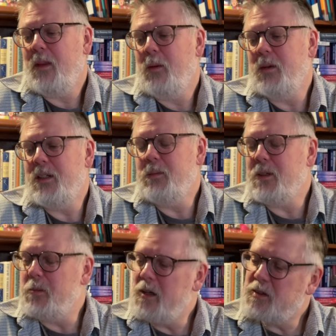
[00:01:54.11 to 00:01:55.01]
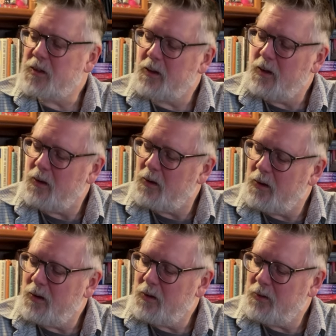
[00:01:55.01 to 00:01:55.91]
which seems amazing
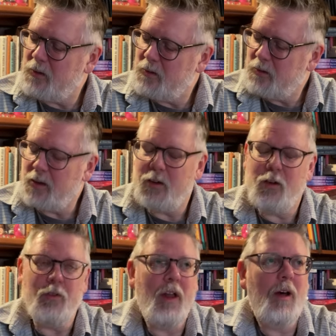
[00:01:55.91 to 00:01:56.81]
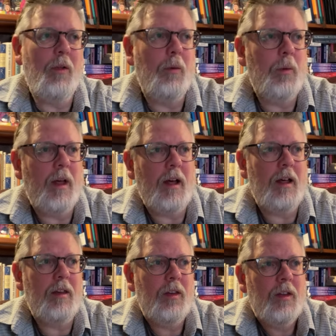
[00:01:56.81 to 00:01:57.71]
to think of now that we
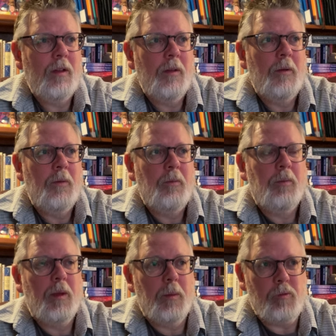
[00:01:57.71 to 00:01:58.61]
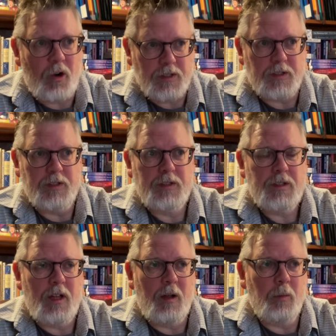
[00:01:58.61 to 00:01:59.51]
had
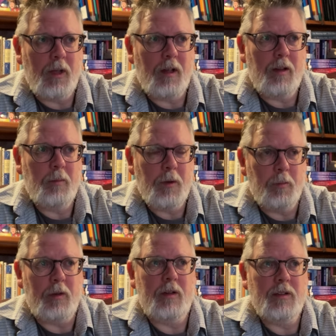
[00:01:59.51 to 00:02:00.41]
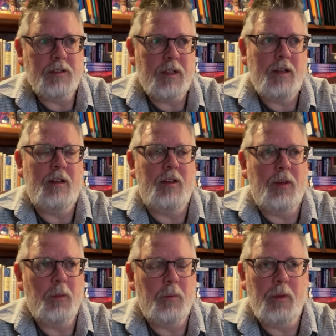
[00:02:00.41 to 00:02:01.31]
presses and we had publishers here.
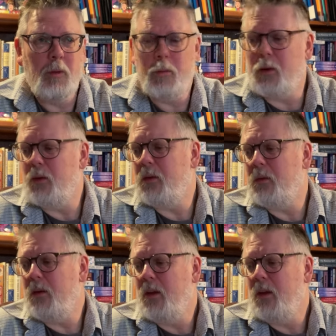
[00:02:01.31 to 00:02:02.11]
They were both